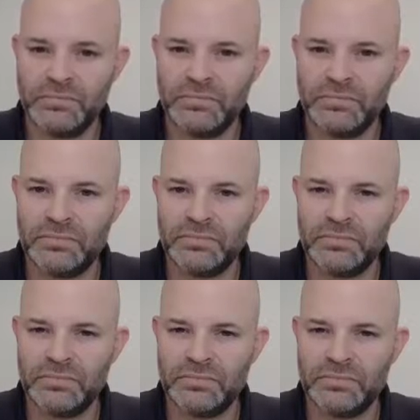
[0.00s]

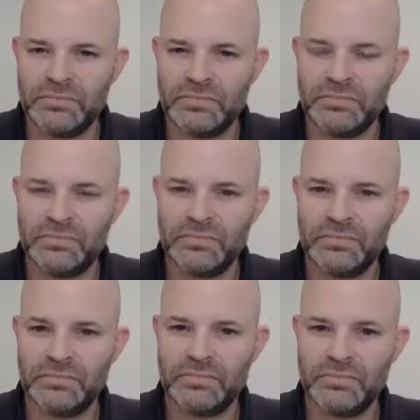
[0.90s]

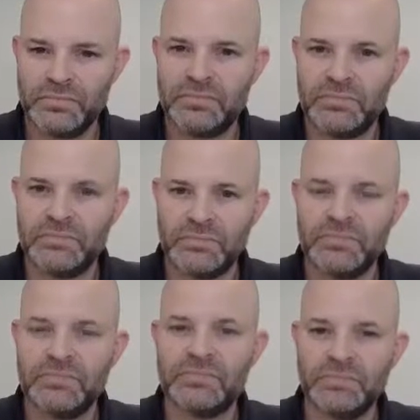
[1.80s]

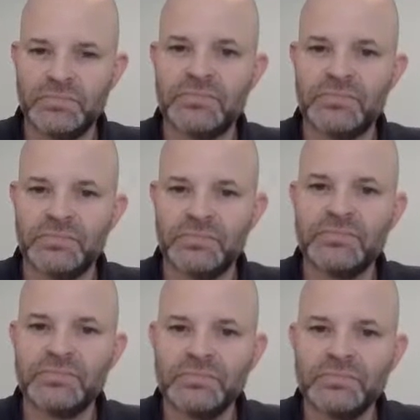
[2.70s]

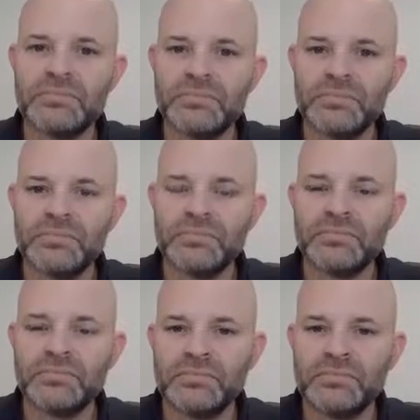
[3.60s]

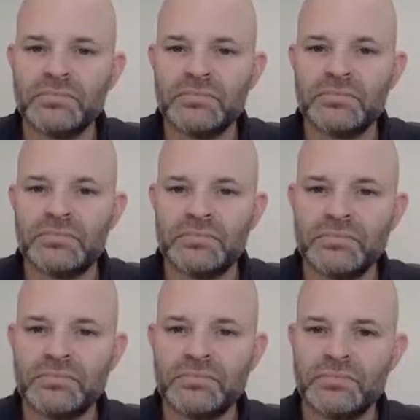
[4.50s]

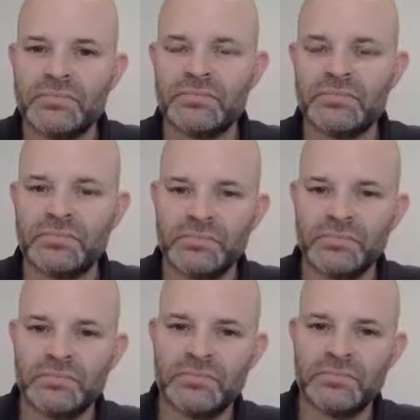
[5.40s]

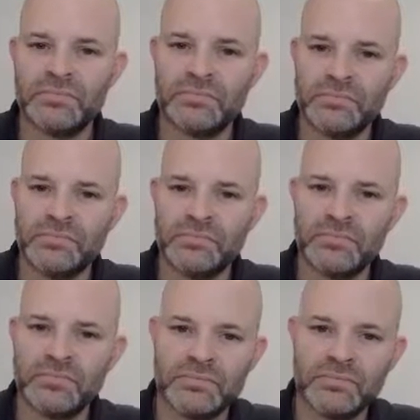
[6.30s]
(silent)